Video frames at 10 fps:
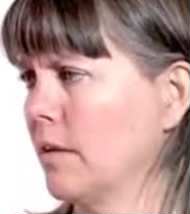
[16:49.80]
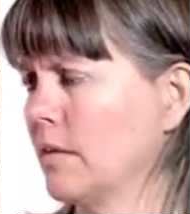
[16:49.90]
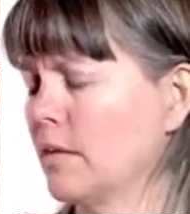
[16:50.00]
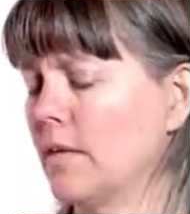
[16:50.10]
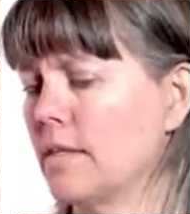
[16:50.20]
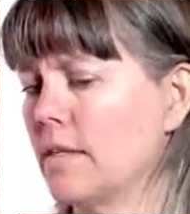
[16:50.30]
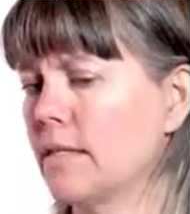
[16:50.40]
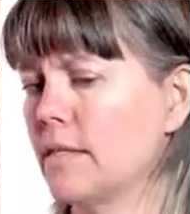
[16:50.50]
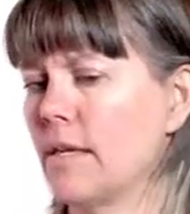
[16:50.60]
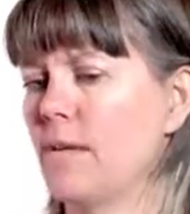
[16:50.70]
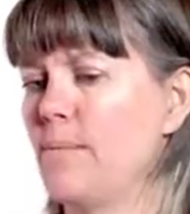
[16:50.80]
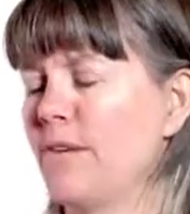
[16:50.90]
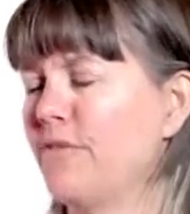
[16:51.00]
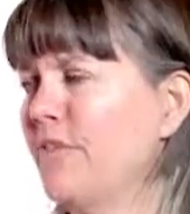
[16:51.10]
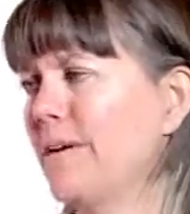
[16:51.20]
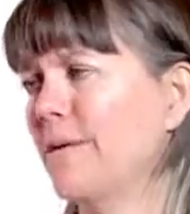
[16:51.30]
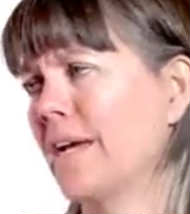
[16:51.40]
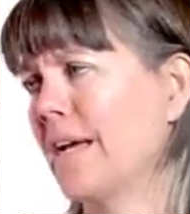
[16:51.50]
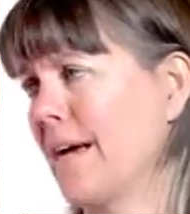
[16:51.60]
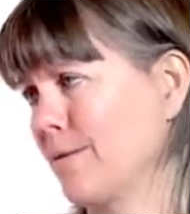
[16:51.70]
So that takes a little bit of
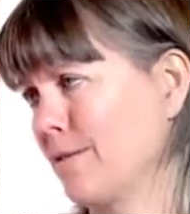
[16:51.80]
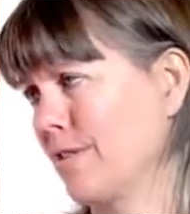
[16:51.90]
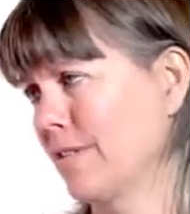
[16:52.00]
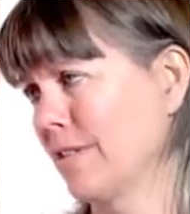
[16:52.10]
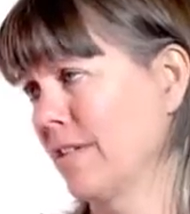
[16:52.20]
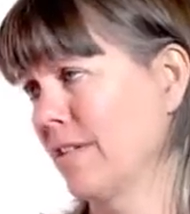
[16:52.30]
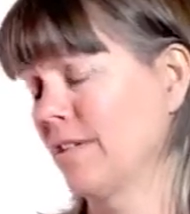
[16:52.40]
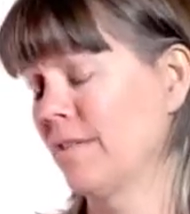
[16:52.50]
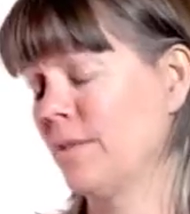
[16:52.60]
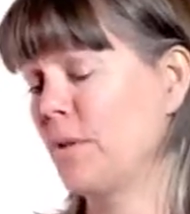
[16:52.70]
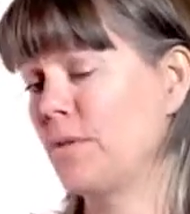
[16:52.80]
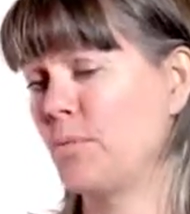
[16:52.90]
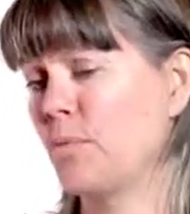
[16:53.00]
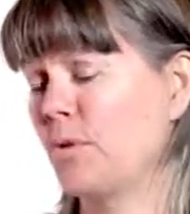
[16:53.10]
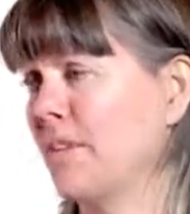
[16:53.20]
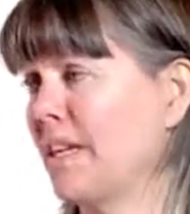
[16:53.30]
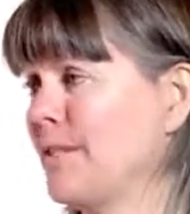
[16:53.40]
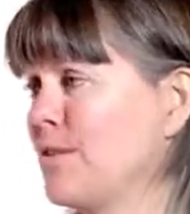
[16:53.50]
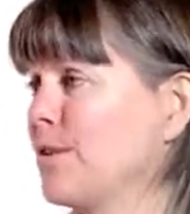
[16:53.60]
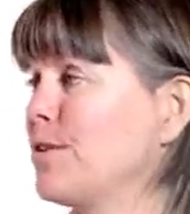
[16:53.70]
figuring out. The most important thing
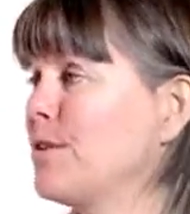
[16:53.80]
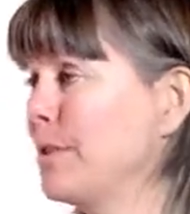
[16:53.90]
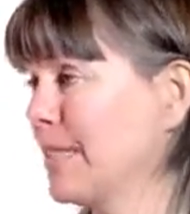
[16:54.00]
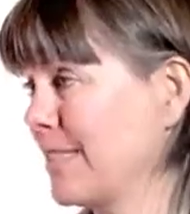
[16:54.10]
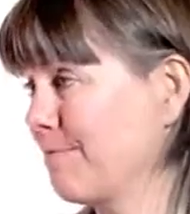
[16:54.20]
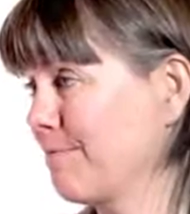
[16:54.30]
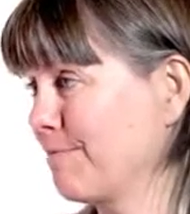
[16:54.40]
is you've got to do it.